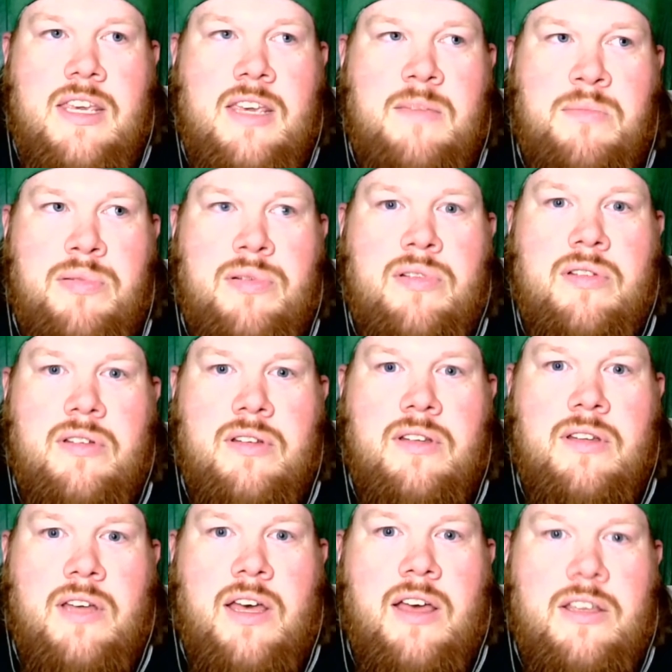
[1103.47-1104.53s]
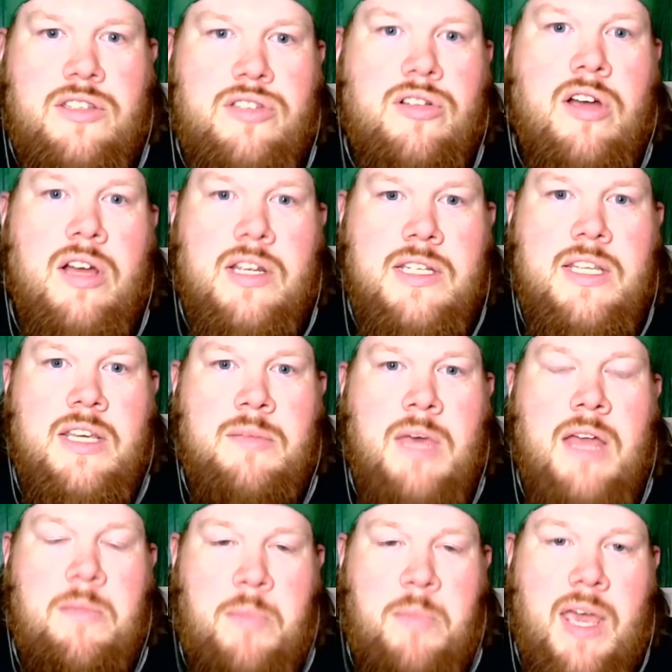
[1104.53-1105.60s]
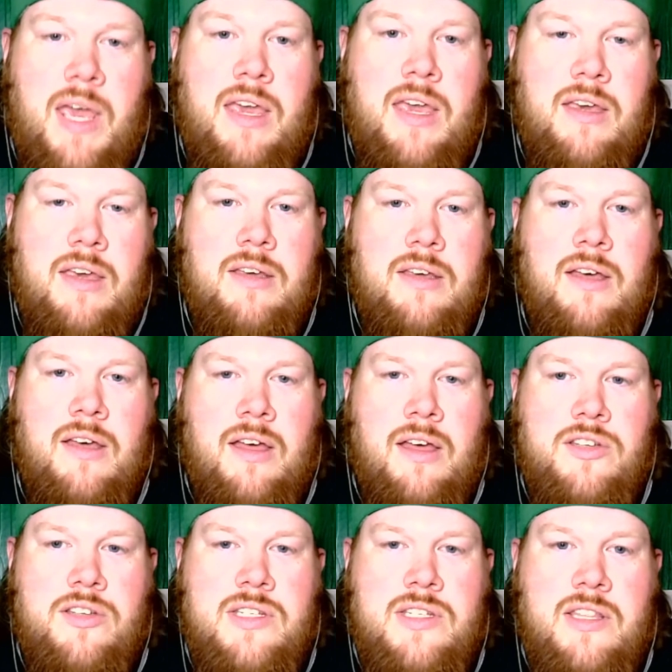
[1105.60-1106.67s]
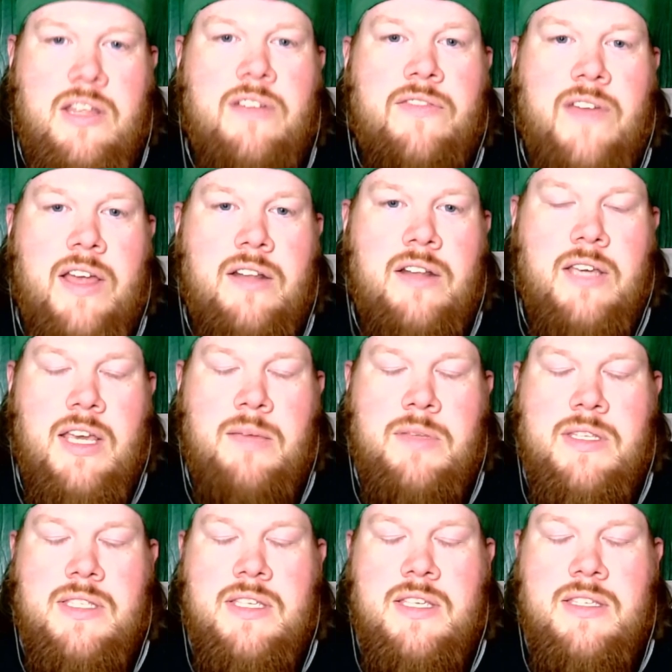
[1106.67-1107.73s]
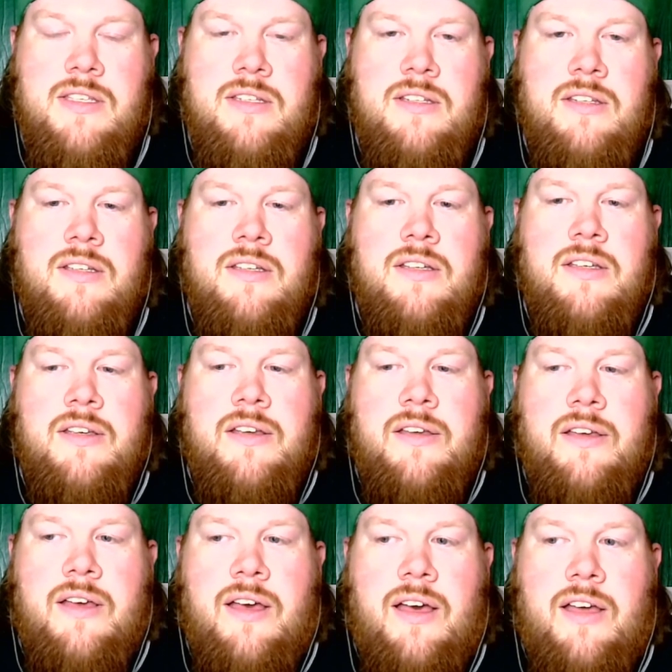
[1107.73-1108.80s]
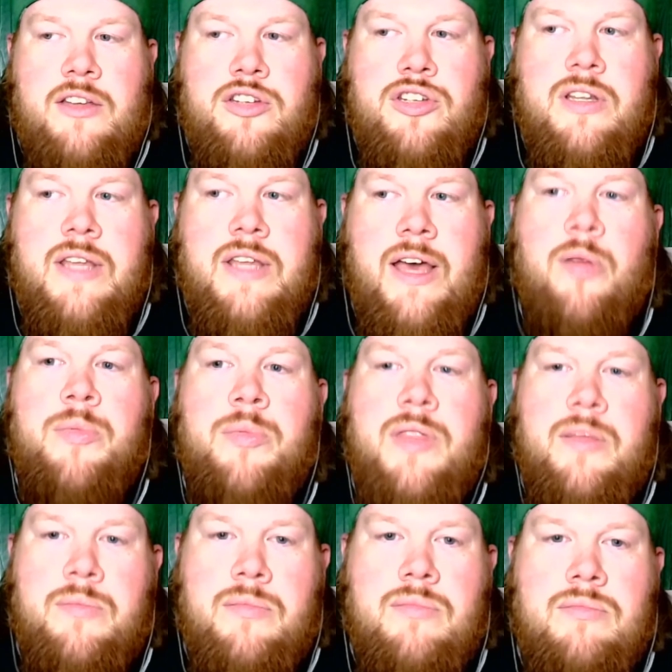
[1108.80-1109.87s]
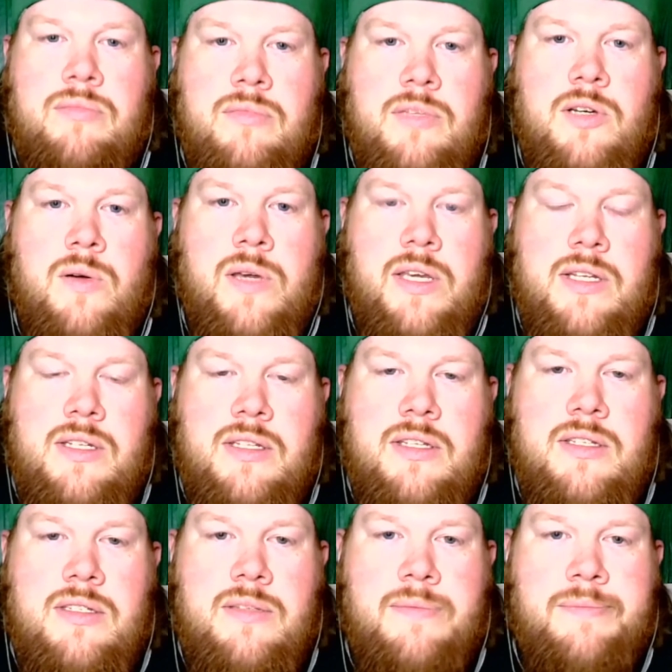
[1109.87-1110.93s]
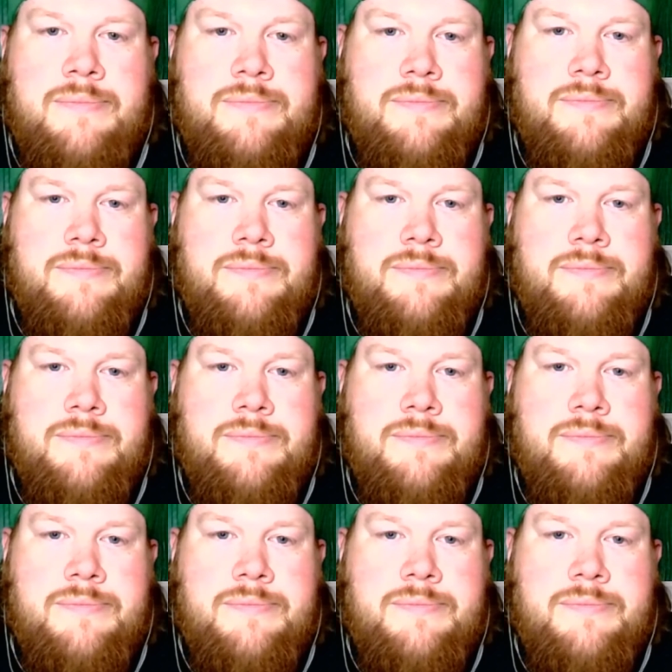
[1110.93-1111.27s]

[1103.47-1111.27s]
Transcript: keep a strong team at bay just in their final game of the season should help them going into this.